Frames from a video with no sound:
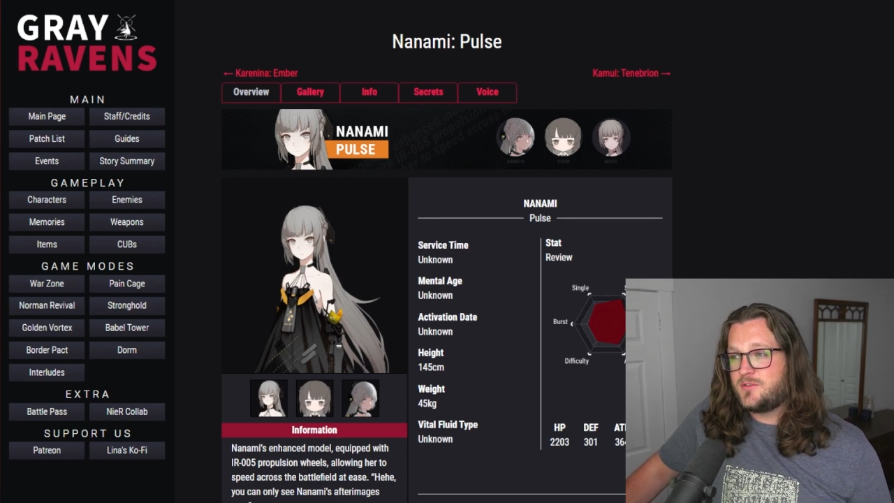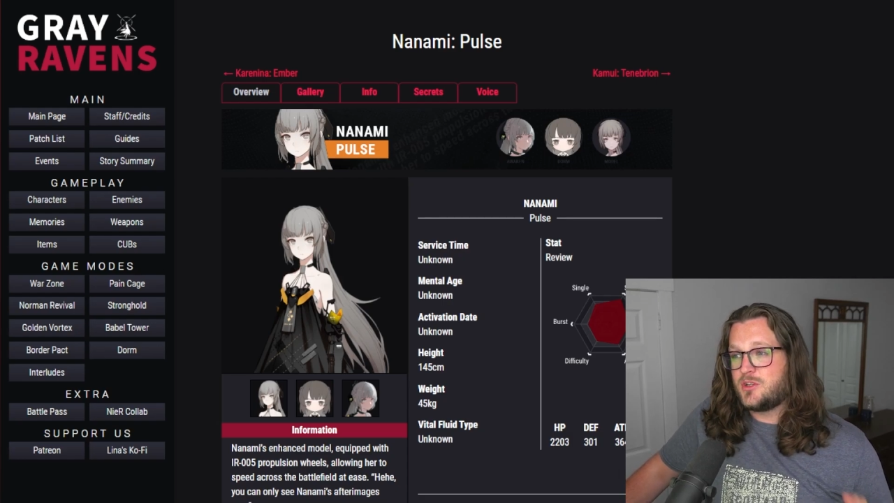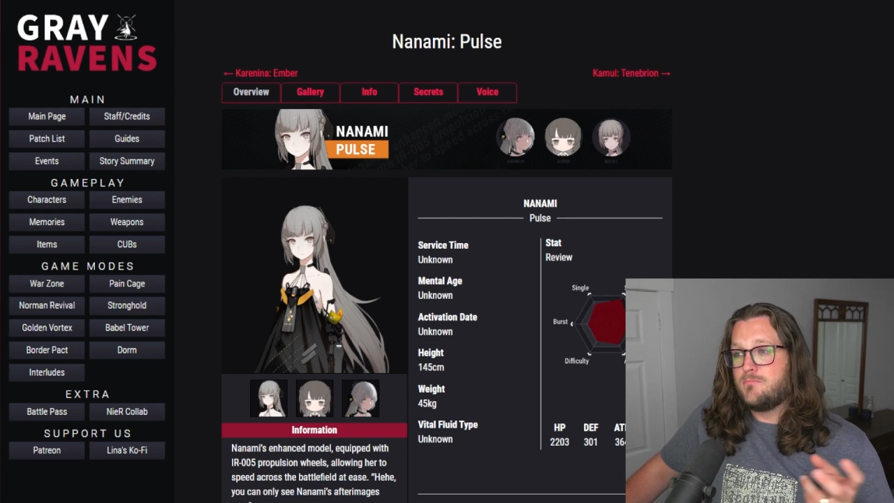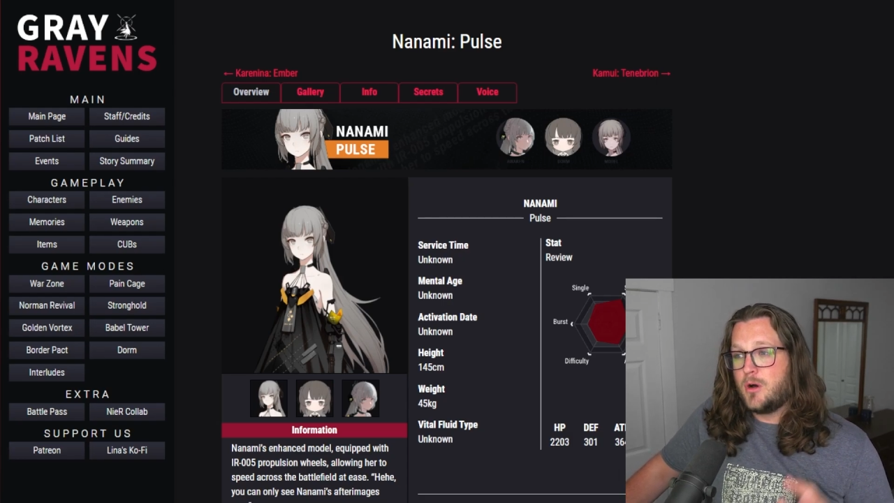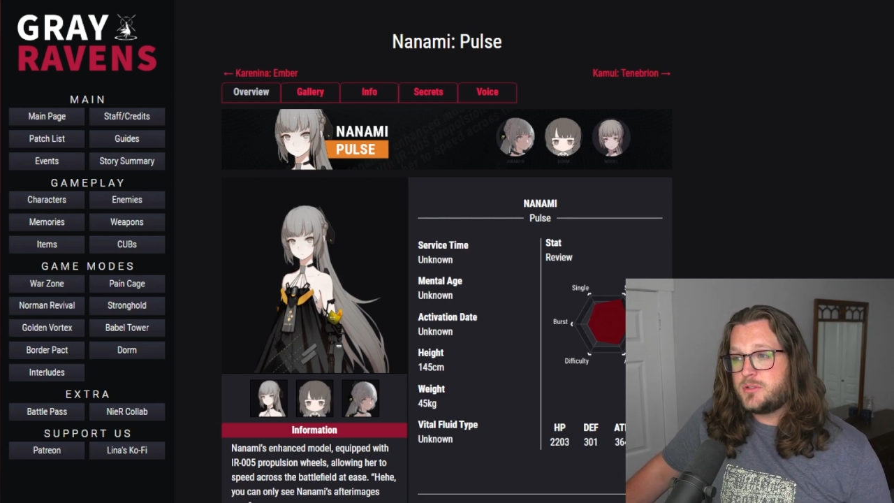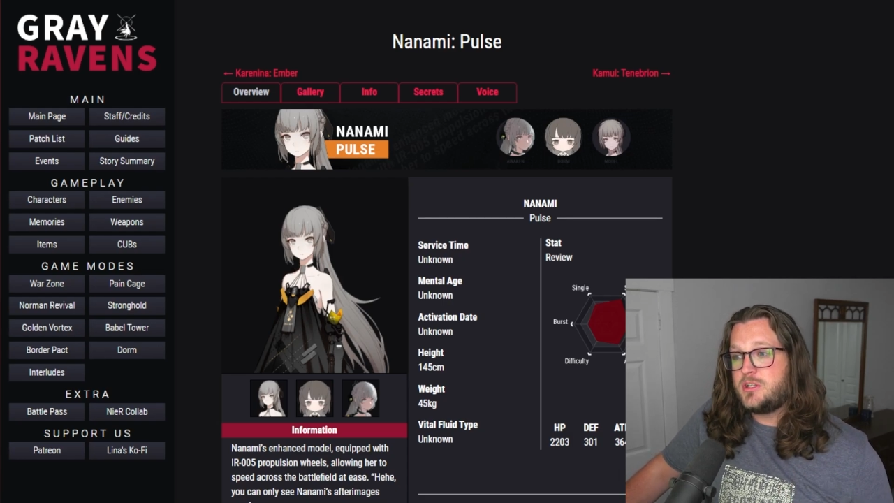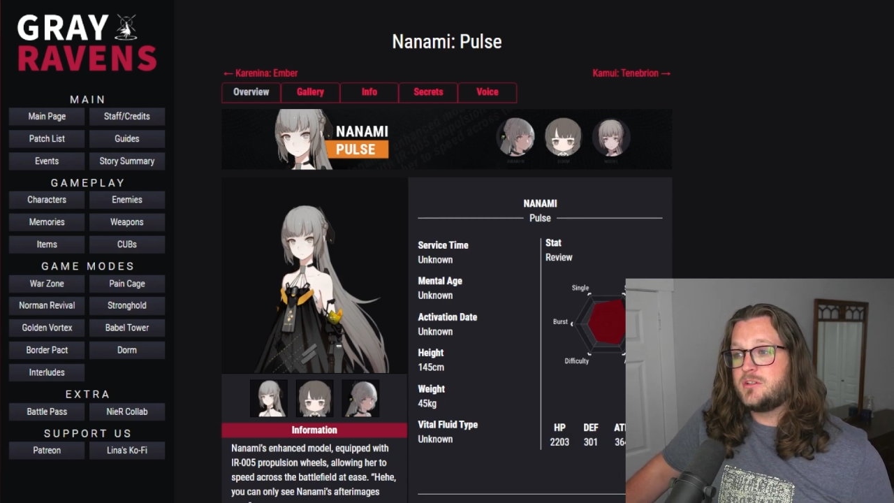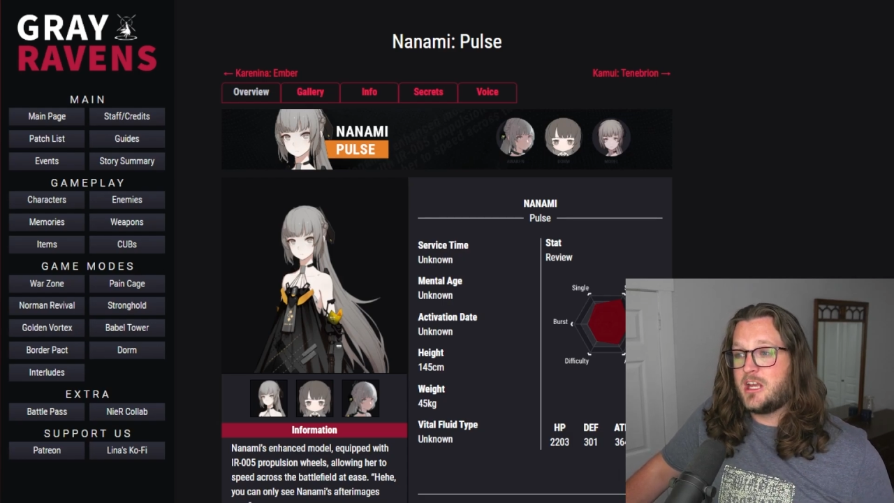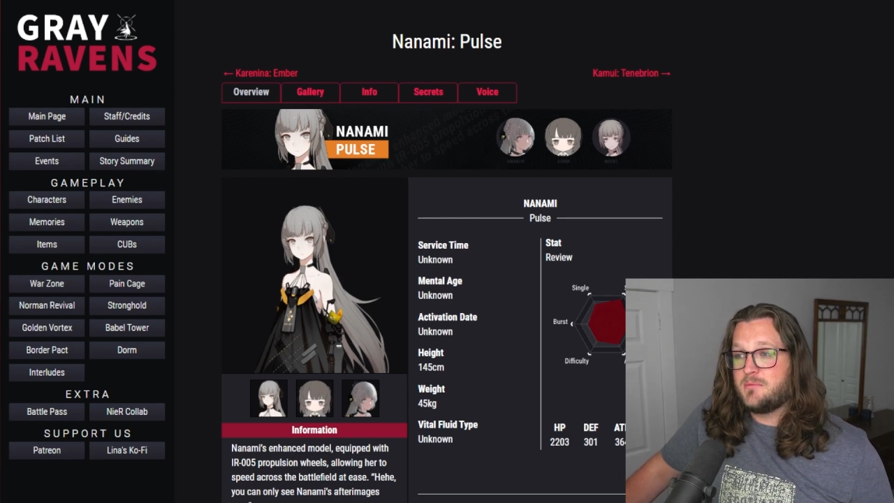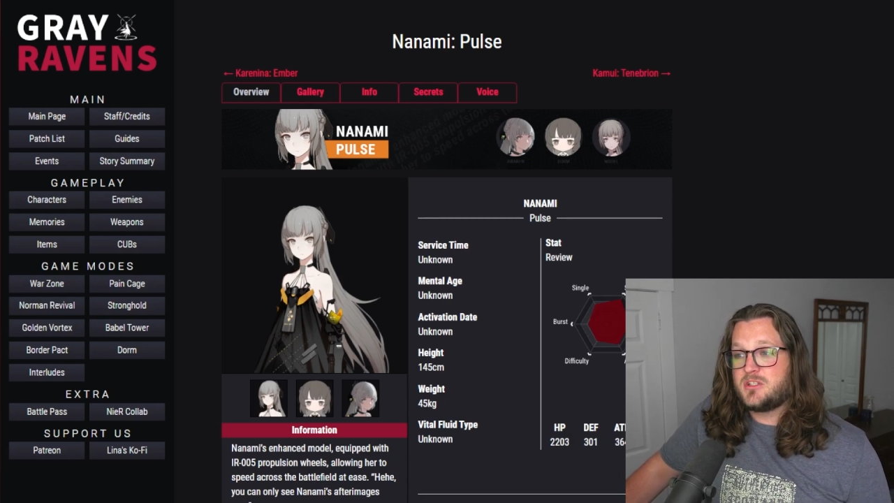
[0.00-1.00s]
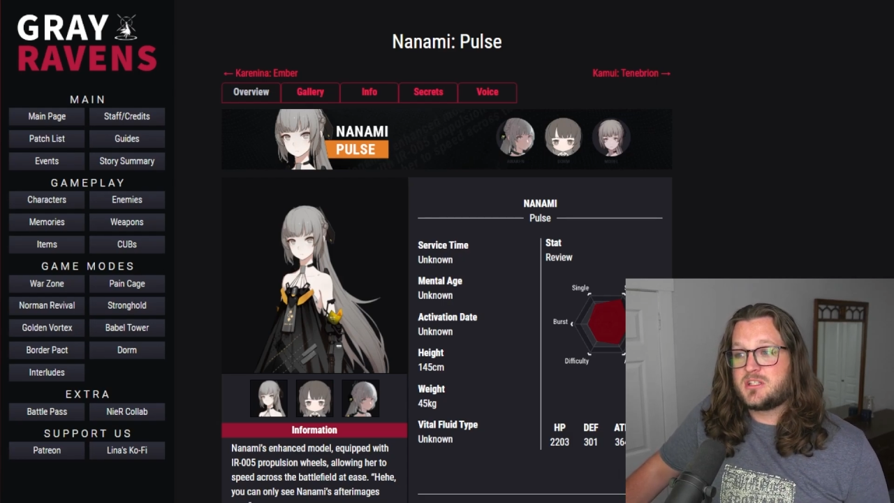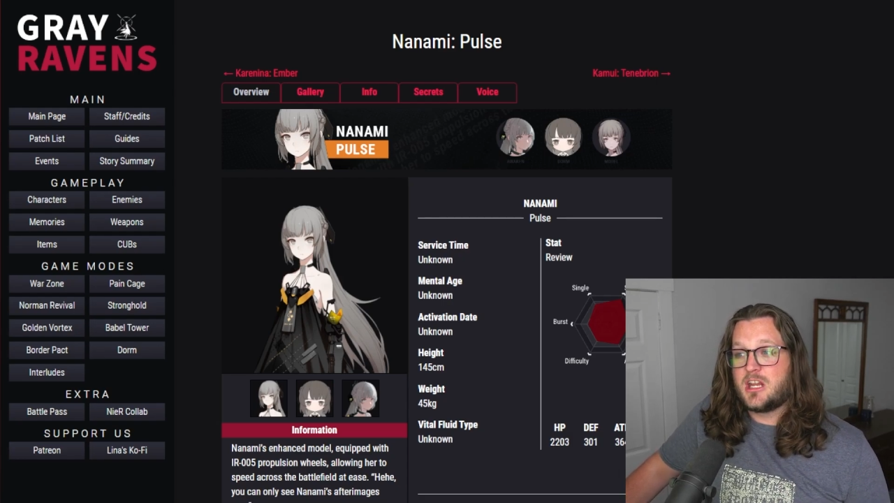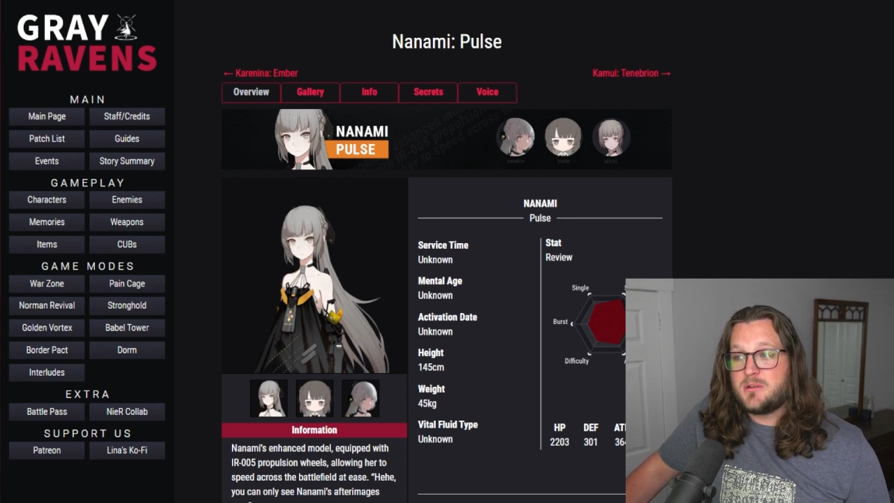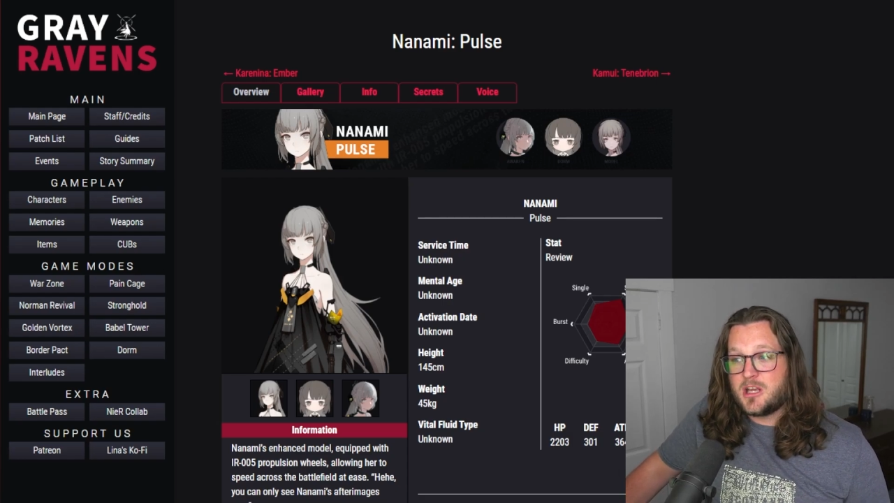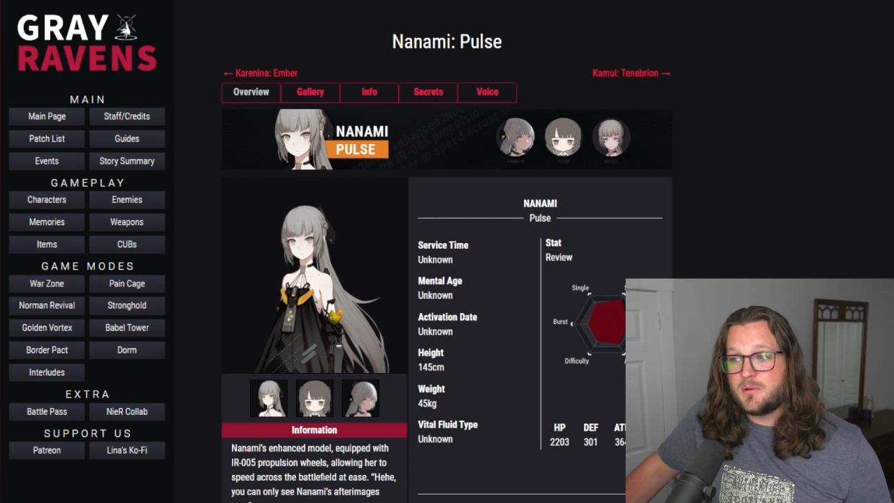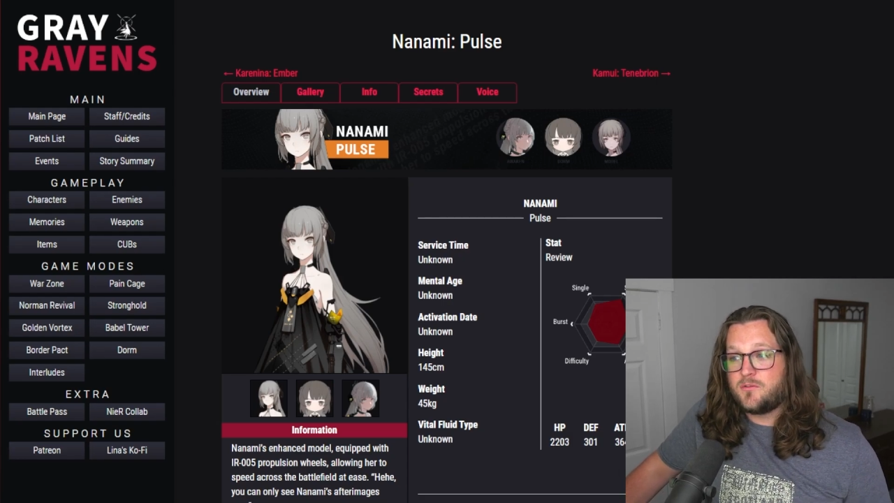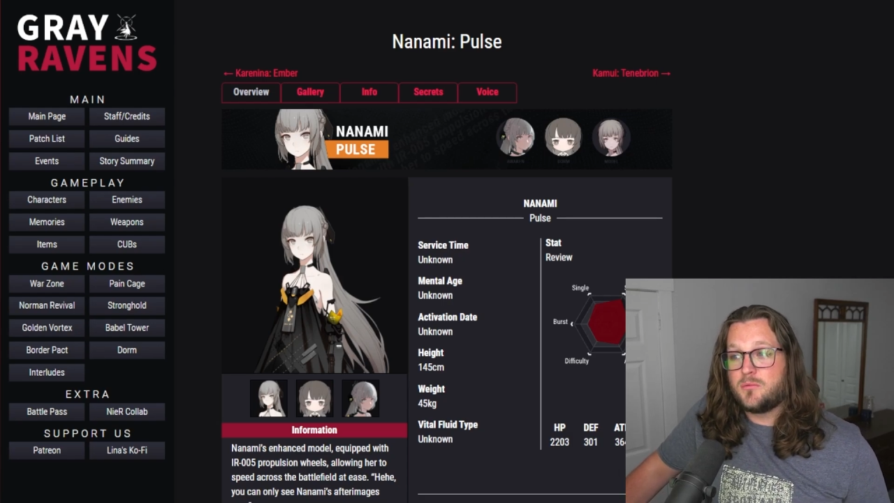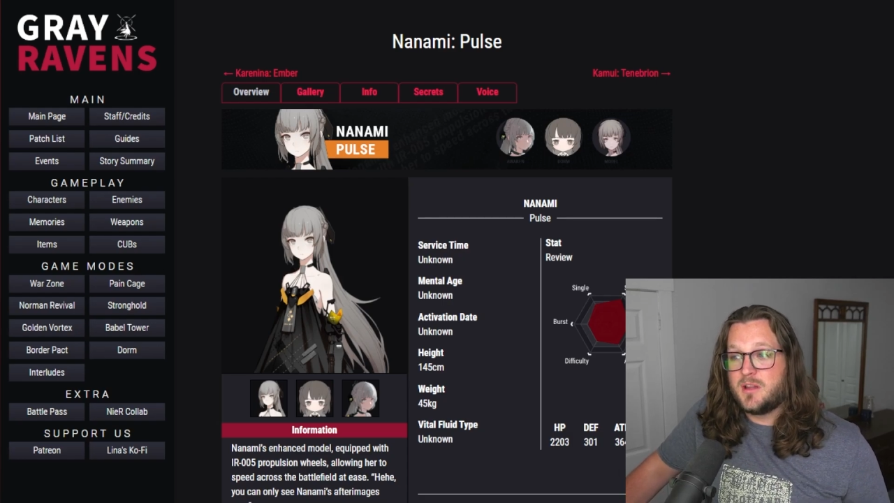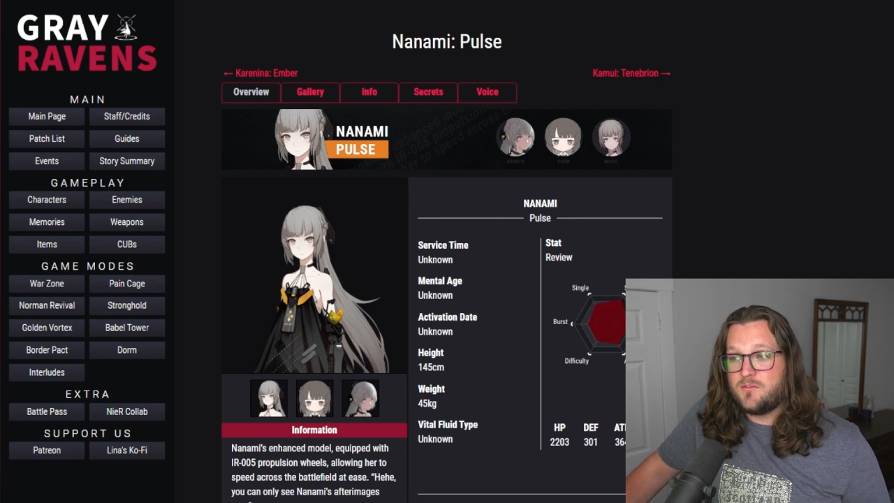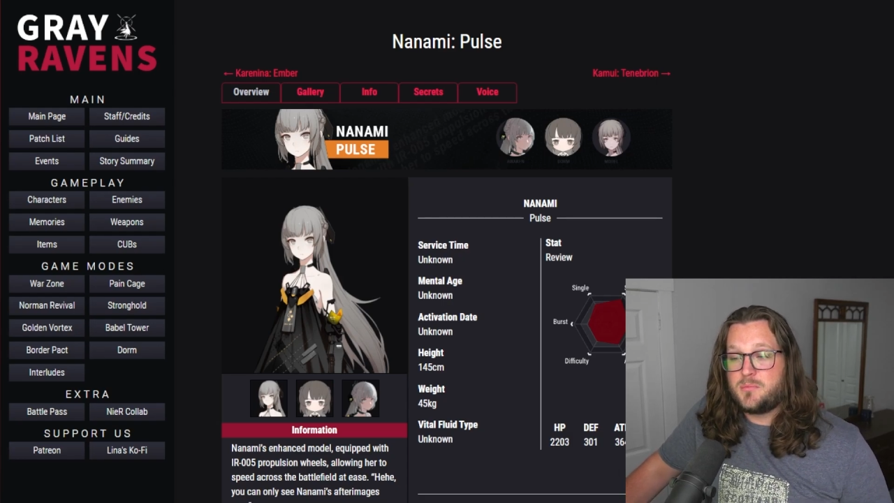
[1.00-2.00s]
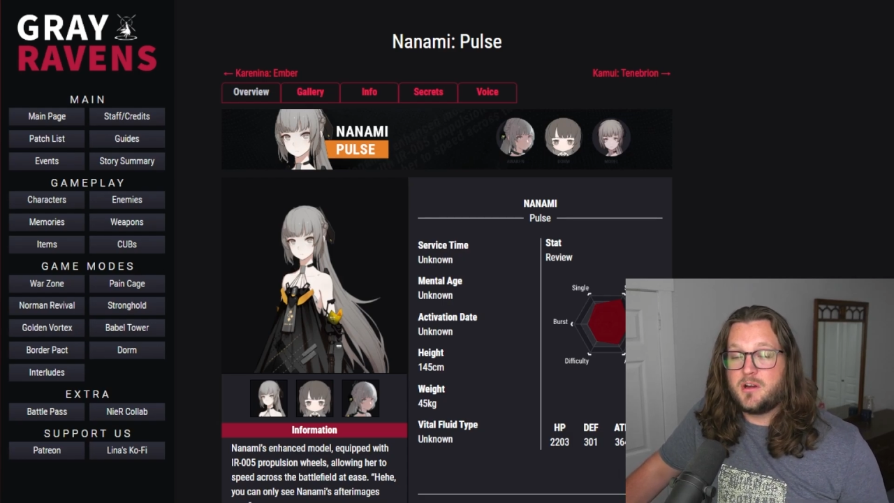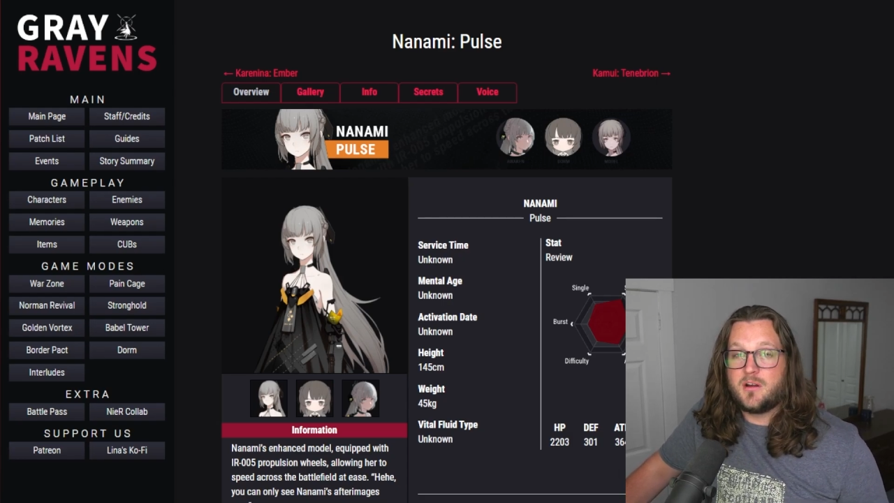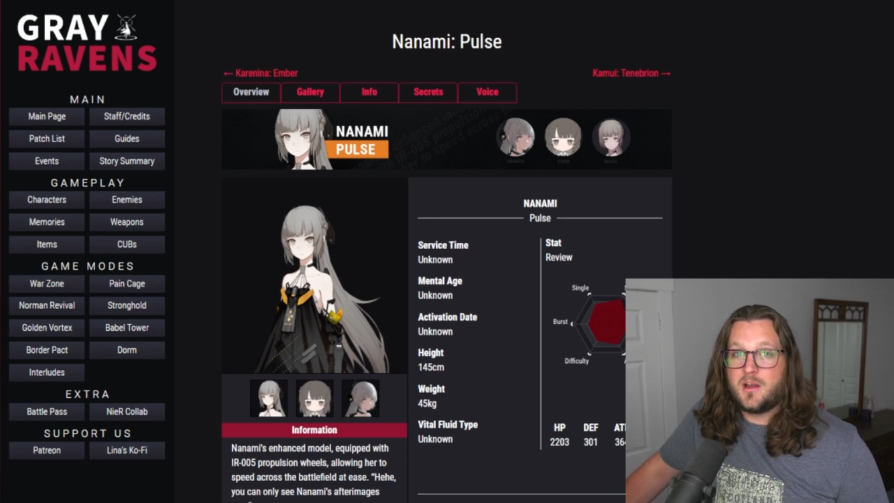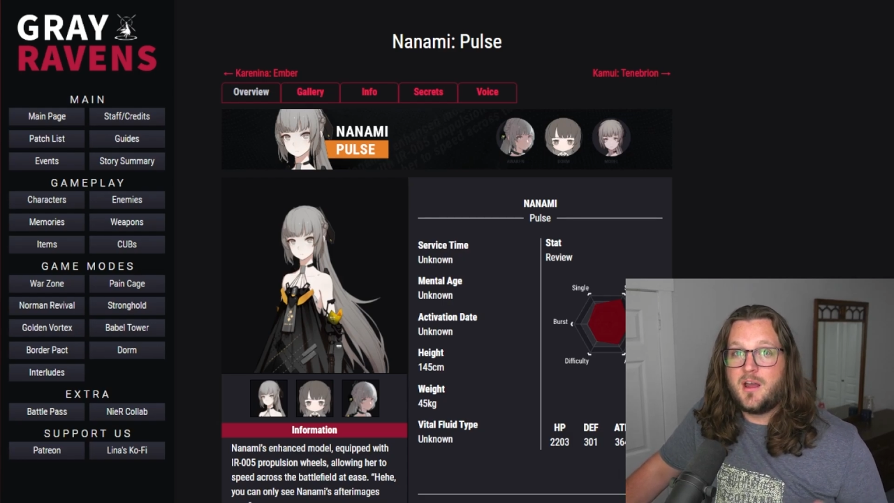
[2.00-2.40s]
so most of your damage is going to be coming from Live Imperia